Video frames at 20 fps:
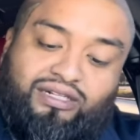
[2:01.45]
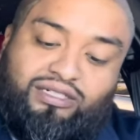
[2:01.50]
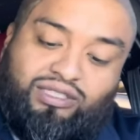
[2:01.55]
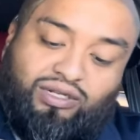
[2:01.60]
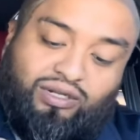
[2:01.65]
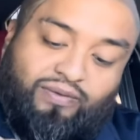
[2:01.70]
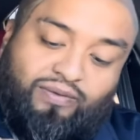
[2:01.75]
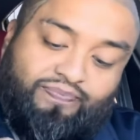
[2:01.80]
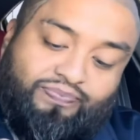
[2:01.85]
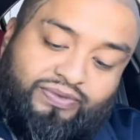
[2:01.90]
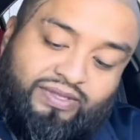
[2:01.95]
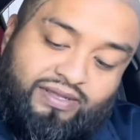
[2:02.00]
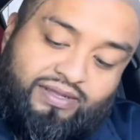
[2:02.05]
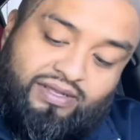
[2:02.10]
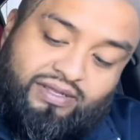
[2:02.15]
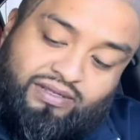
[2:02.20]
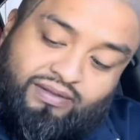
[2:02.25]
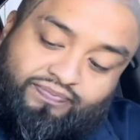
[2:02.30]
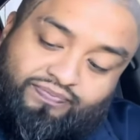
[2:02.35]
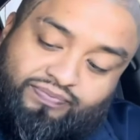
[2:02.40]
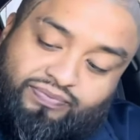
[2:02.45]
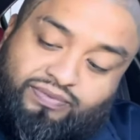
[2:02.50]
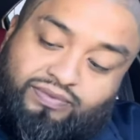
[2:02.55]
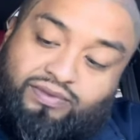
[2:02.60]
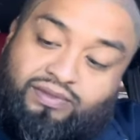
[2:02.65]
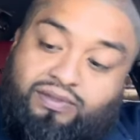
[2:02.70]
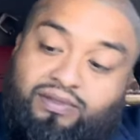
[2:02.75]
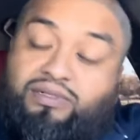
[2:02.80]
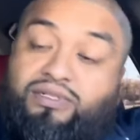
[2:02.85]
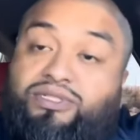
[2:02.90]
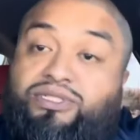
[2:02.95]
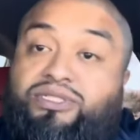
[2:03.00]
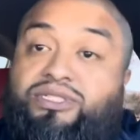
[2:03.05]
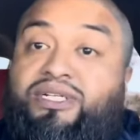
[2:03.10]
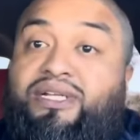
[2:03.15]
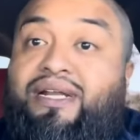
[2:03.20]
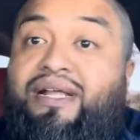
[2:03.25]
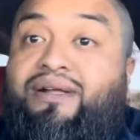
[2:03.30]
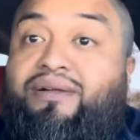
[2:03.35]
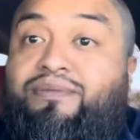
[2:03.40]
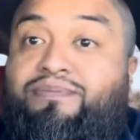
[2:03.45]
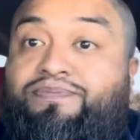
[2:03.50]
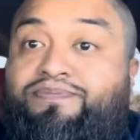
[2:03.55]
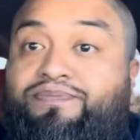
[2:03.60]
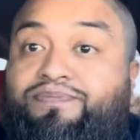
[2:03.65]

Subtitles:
so check it out.